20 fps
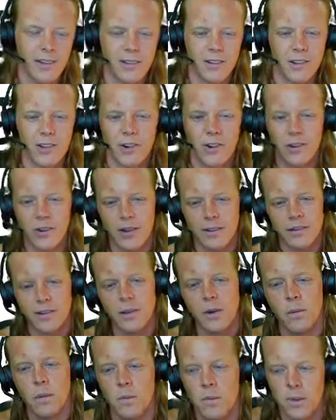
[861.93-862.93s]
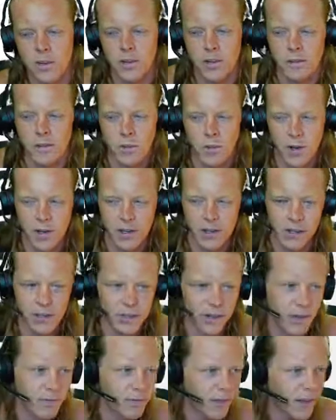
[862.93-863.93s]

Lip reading: So you have to come up with a different way to do it.